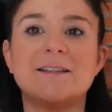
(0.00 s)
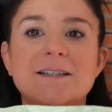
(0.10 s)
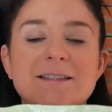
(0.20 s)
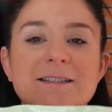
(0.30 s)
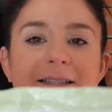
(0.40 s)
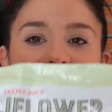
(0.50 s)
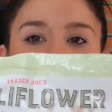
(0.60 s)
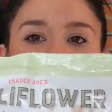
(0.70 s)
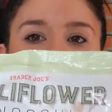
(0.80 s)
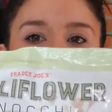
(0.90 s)
This is an
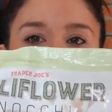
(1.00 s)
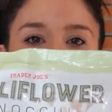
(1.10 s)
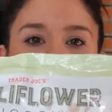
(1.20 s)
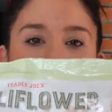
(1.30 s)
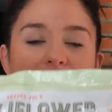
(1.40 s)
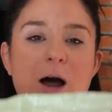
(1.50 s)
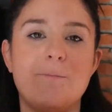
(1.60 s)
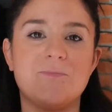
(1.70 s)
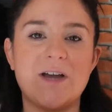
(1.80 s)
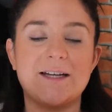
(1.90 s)
easy one.
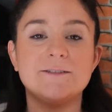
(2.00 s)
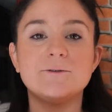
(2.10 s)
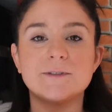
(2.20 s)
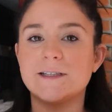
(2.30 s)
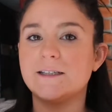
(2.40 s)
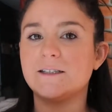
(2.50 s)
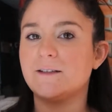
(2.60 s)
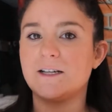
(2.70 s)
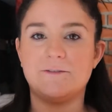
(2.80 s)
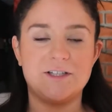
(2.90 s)
I didn't get a
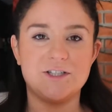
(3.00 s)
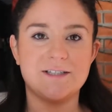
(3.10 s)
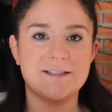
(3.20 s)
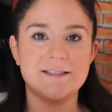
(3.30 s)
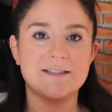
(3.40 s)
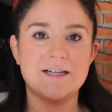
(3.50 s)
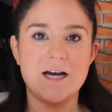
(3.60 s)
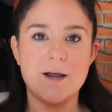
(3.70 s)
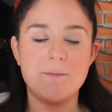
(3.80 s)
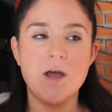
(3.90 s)
lot of veggies this
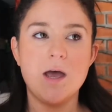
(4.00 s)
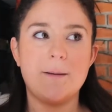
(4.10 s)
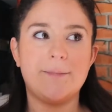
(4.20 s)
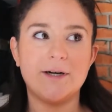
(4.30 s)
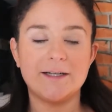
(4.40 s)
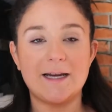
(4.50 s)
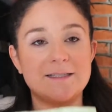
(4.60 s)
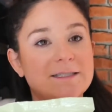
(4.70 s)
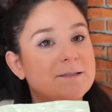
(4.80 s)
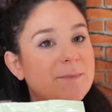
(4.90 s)
time, but I
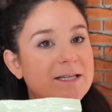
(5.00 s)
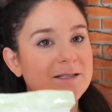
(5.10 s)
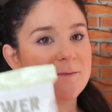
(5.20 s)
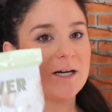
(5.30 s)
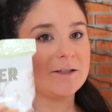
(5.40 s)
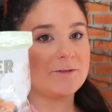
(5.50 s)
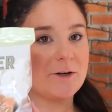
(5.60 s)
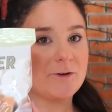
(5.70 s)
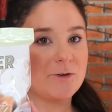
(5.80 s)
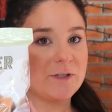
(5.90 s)
did make some
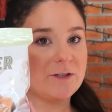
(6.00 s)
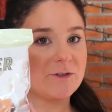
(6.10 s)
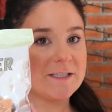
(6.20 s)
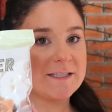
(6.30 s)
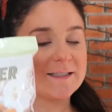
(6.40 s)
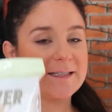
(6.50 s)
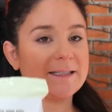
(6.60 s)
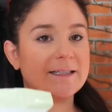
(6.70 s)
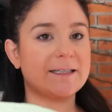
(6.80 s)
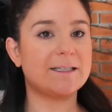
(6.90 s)
cauliflower gnocchi
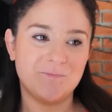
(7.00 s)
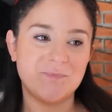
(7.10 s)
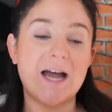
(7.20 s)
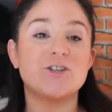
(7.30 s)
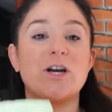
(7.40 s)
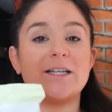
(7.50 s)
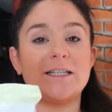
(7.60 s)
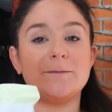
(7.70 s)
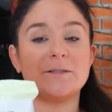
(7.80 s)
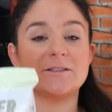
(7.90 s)
recently, and I try to
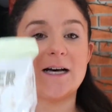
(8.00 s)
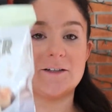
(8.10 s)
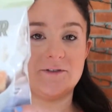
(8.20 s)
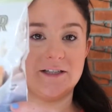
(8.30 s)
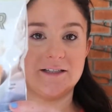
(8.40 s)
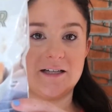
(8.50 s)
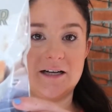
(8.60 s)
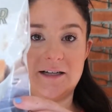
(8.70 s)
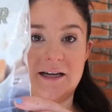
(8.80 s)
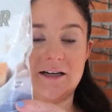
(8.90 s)
keep a lot of these
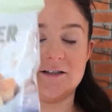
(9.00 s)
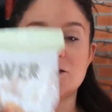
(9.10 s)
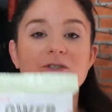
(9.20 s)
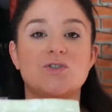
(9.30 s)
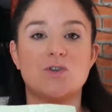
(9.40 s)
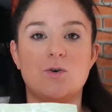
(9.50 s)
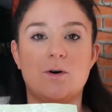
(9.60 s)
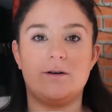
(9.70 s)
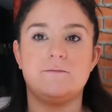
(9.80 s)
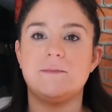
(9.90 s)
on hand.
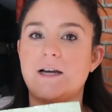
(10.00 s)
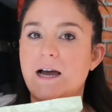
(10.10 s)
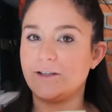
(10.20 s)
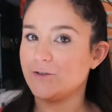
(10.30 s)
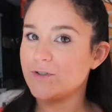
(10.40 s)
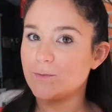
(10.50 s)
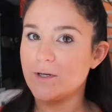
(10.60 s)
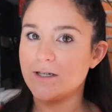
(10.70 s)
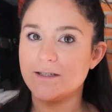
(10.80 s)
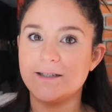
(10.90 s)
So I used
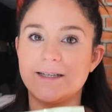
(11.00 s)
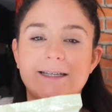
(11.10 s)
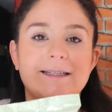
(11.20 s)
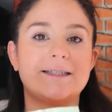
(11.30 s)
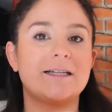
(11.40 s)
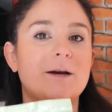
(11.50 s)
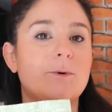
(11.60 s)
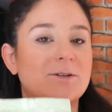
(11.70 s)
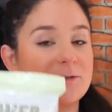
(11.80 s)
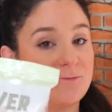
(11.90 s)
one, and I
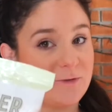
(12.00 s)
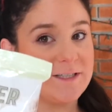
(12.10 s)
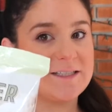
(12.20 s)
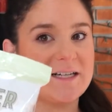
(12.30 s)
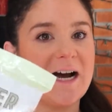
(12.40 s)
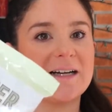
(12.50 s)
want to restock.